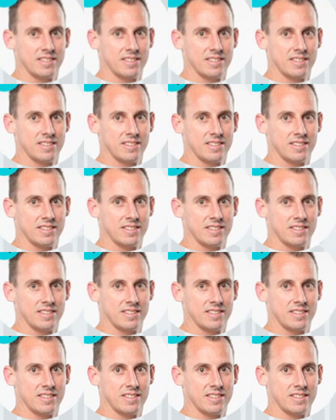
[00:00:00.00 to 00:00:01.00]

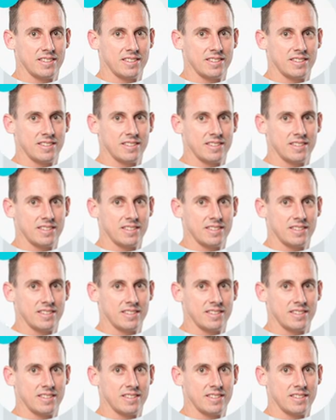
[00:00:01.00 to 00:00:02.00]

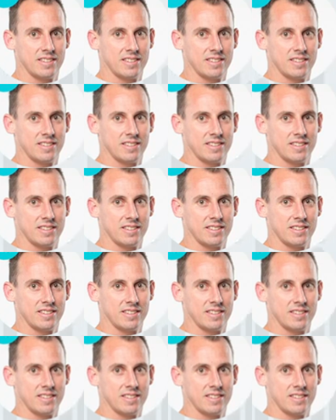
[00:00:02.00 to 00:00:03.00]

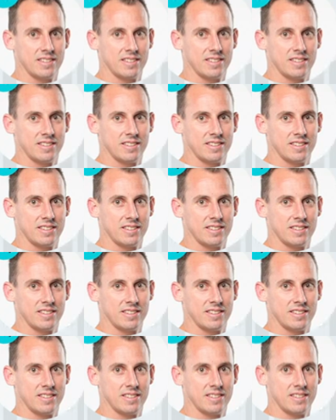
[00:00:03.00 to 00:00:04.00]

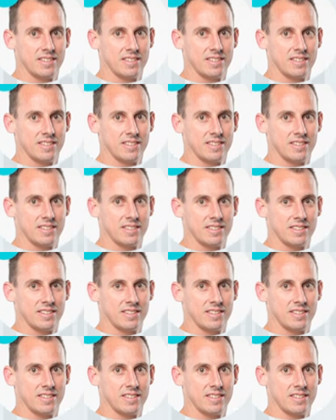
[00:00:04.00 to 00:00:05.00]

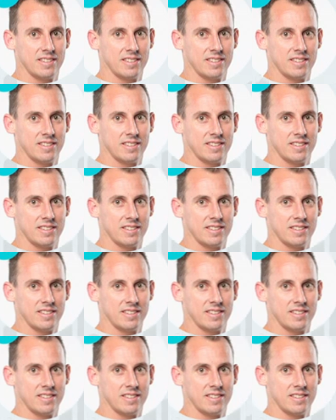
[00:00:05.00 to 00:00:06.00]

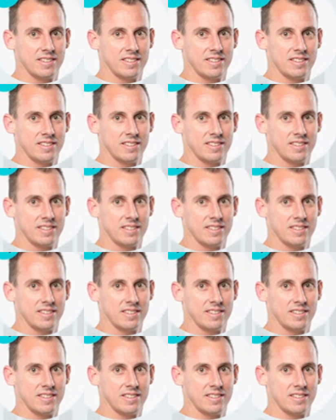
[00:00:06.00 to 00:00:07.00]

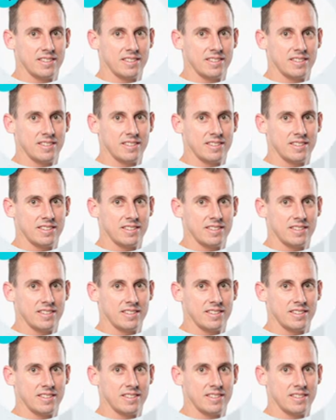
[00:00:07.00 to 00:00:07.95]
[no speech]